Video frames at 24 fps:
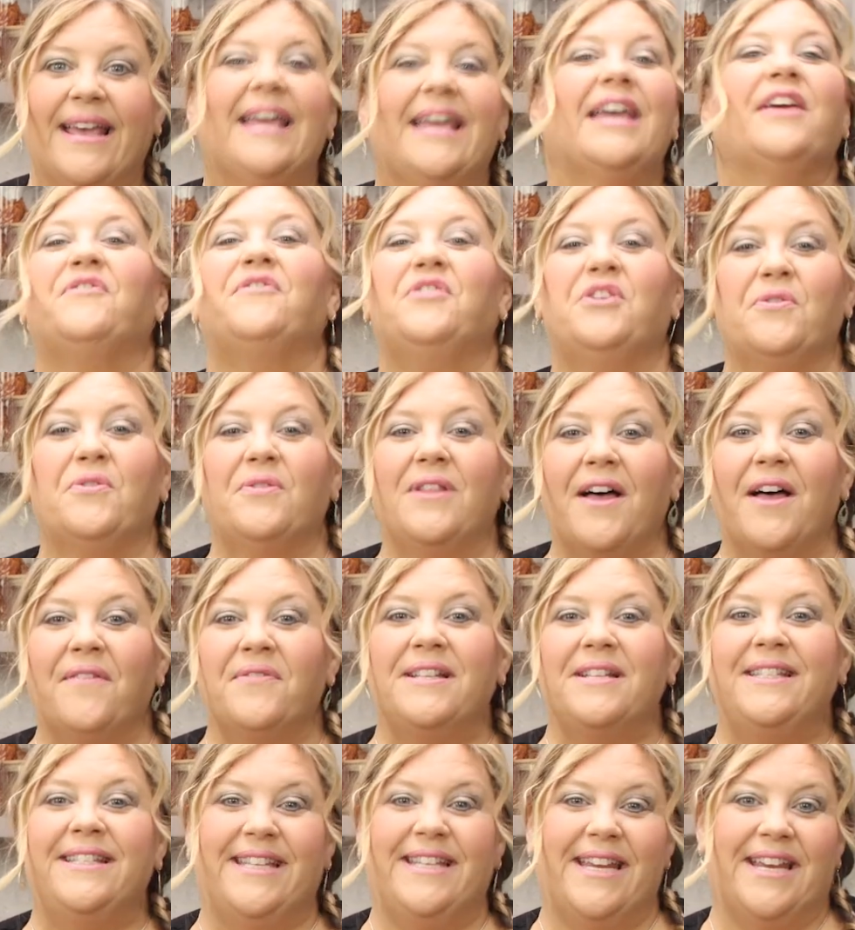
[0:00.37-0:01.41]
If you love a
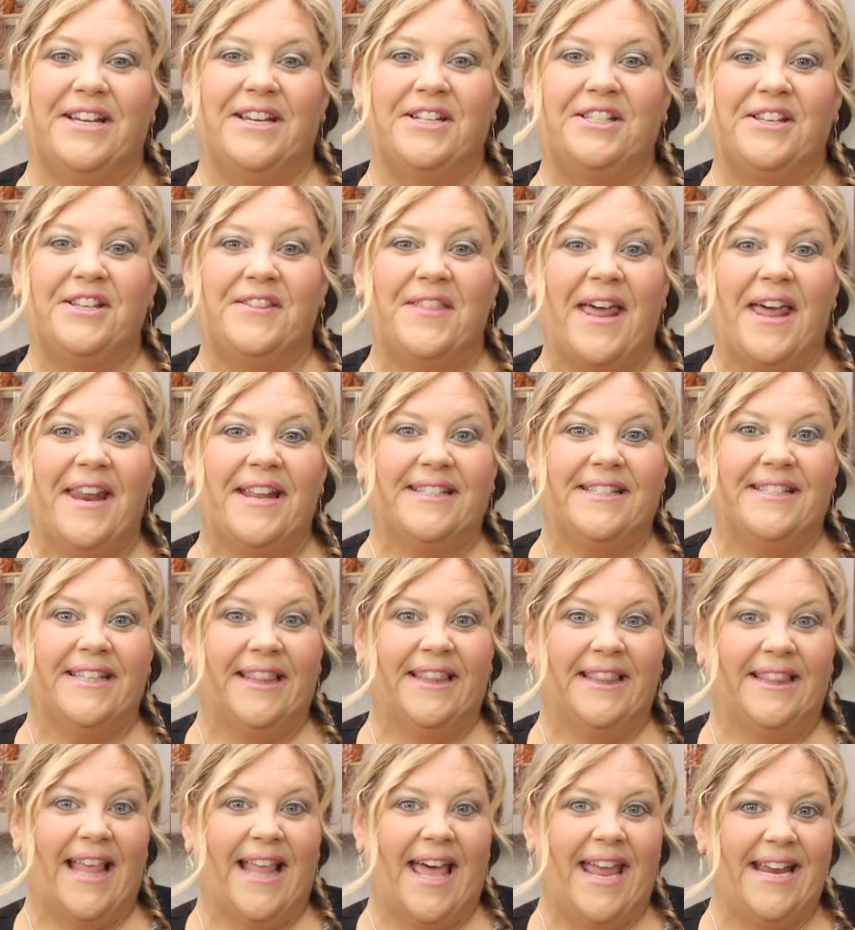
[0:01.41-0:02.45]
dish that is
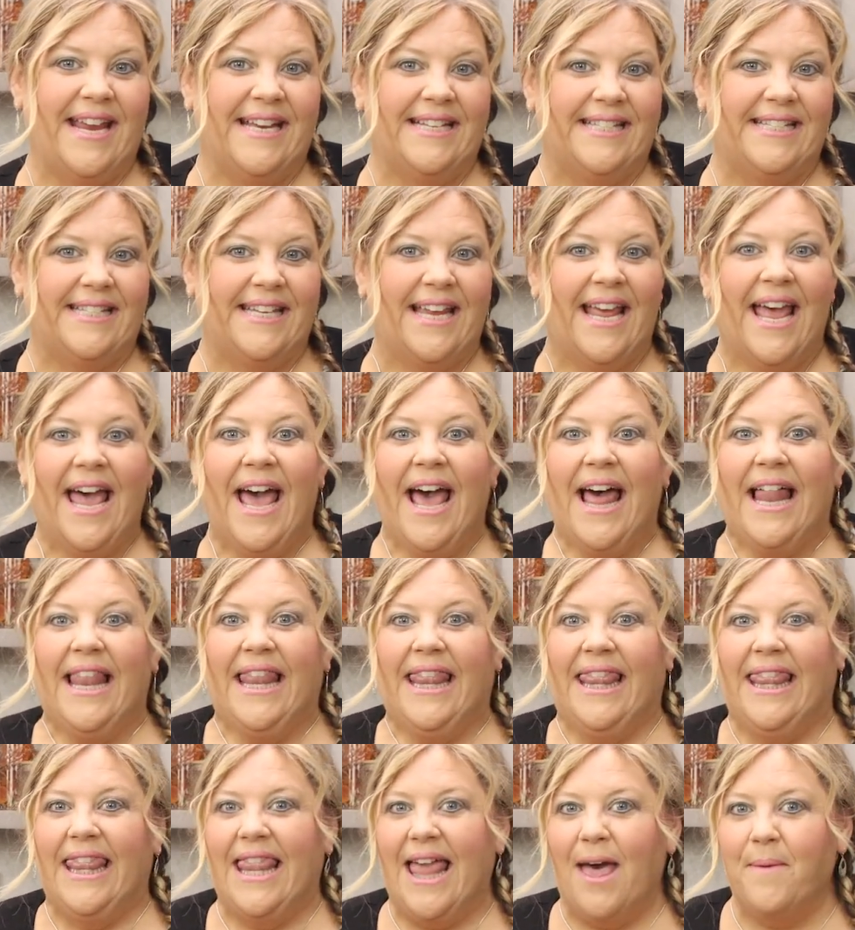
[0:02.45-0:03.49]
light,
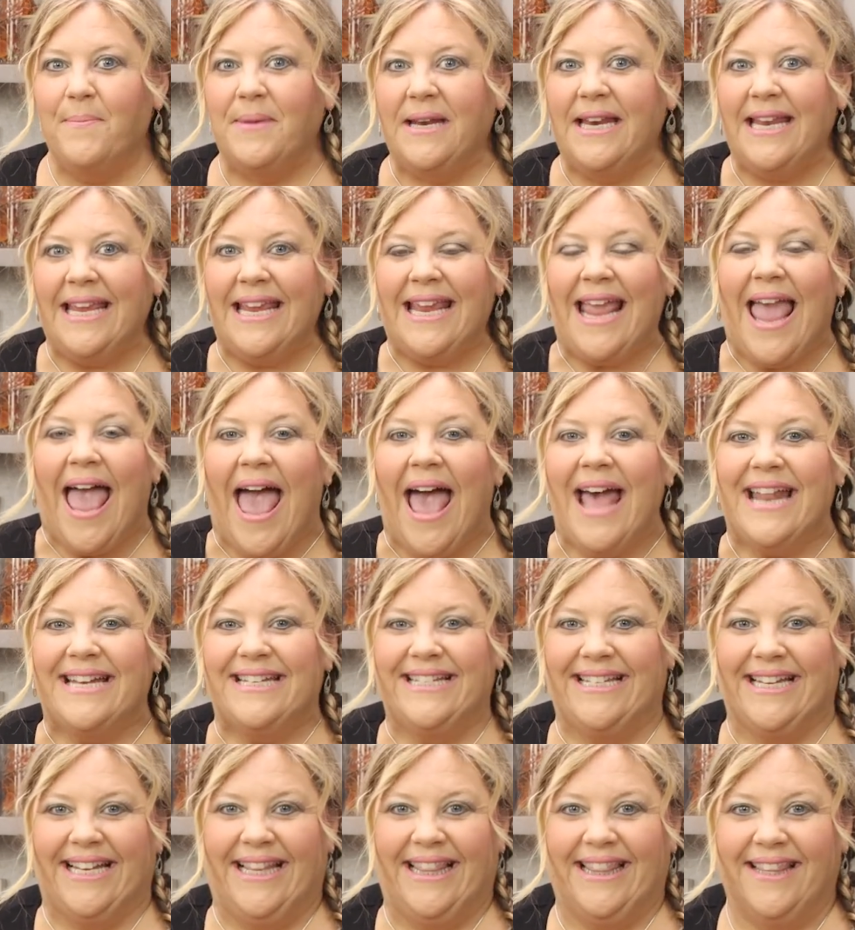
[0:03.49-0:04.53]
lemony, and
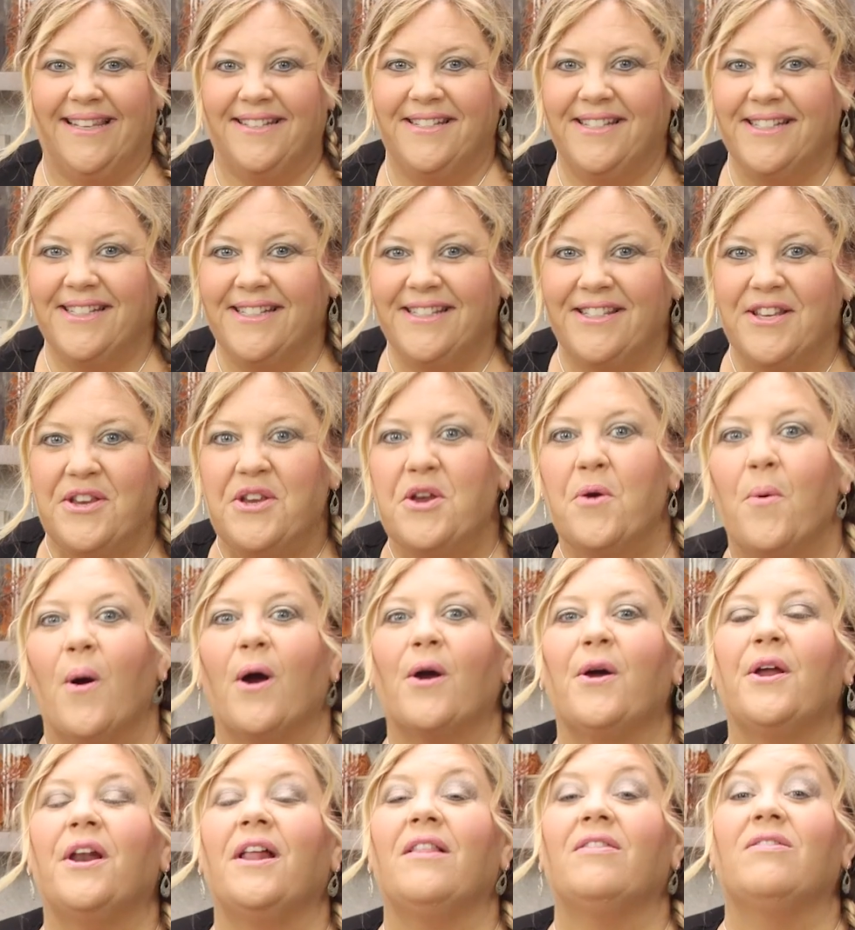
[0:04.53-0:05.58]
delicious, you are
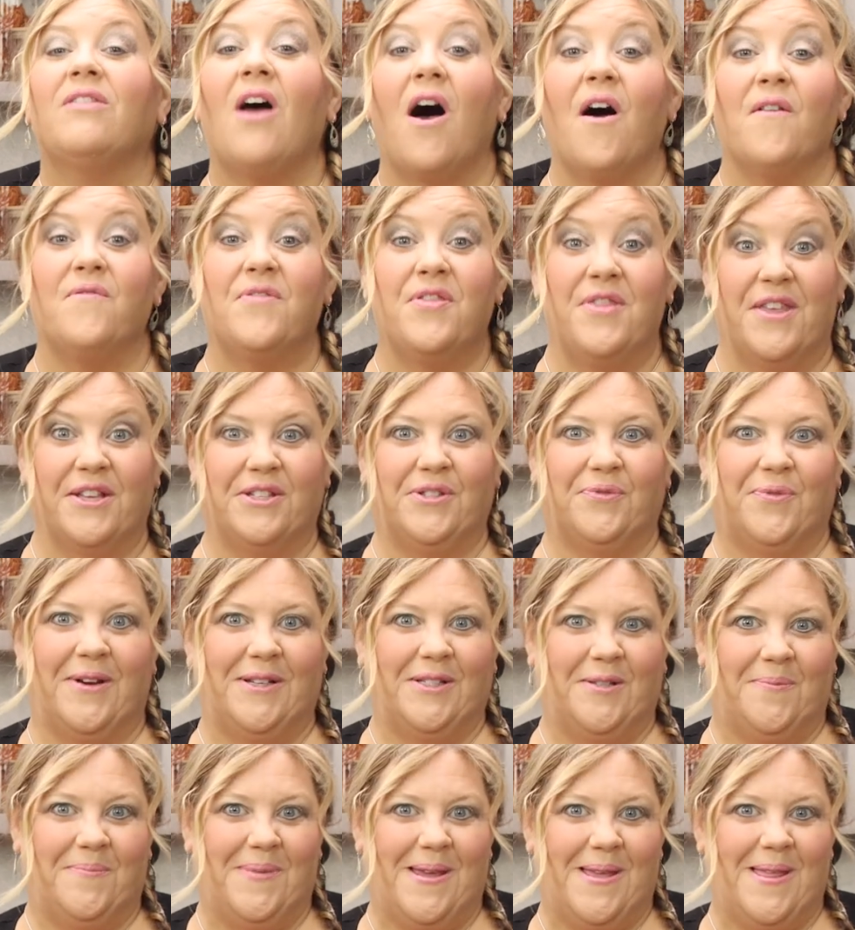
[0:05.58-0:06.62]
gonna love this
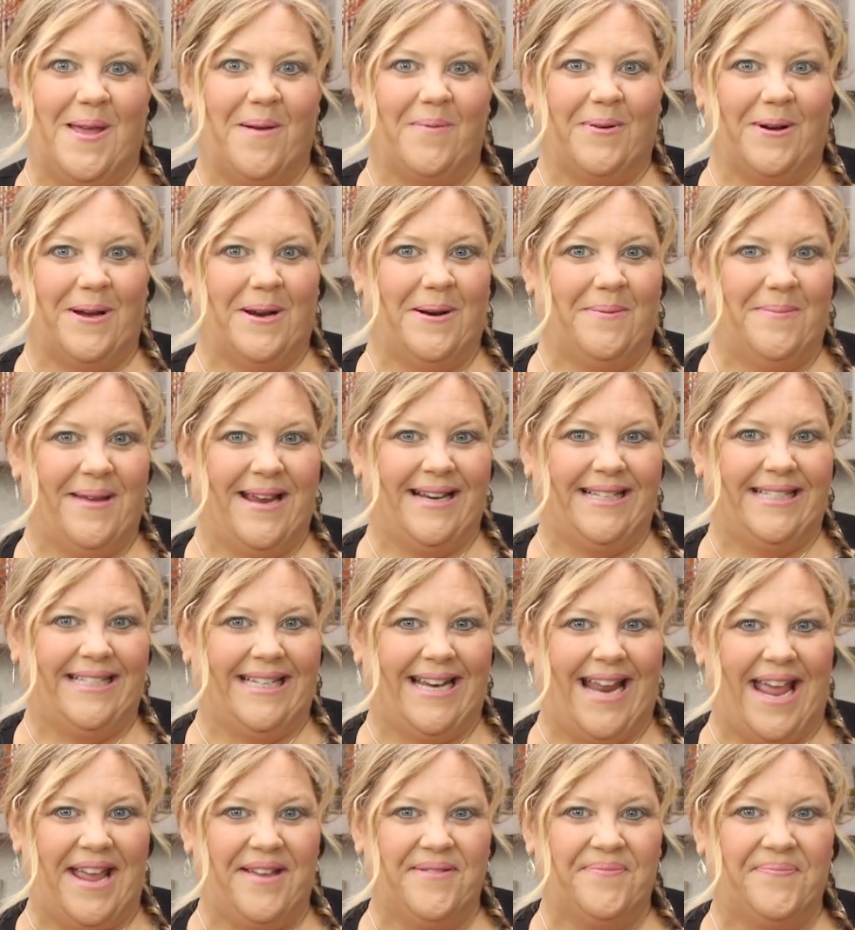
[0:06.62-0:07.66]
recipe that we're gonna make
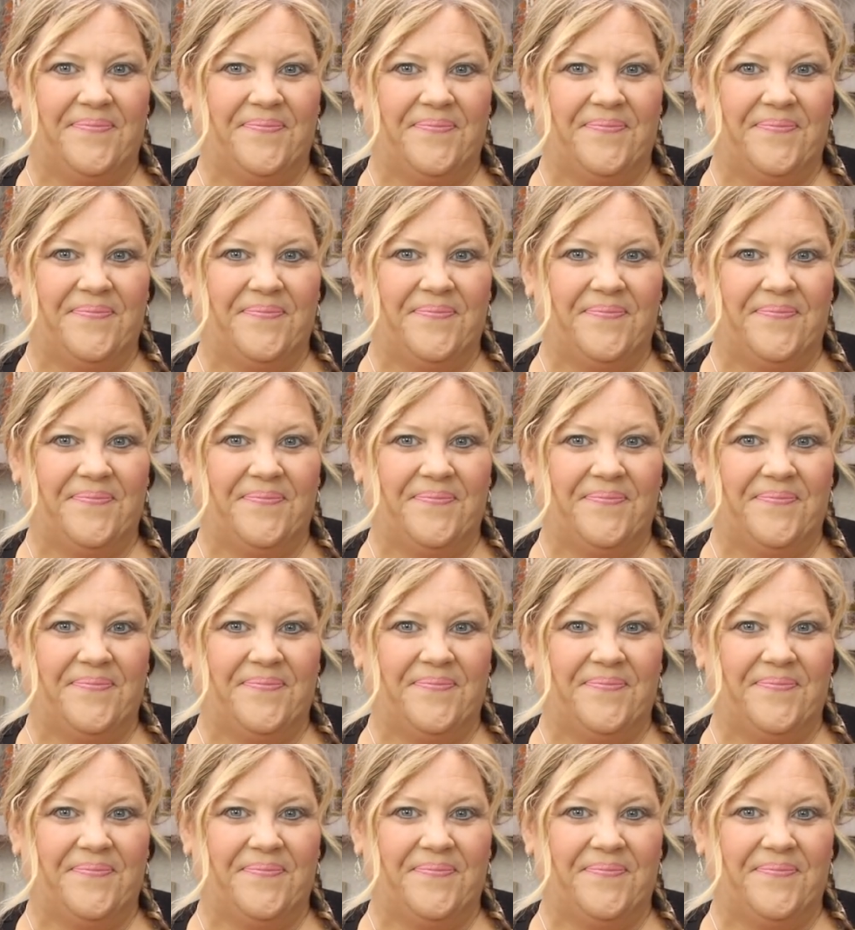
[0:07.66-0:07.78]
today.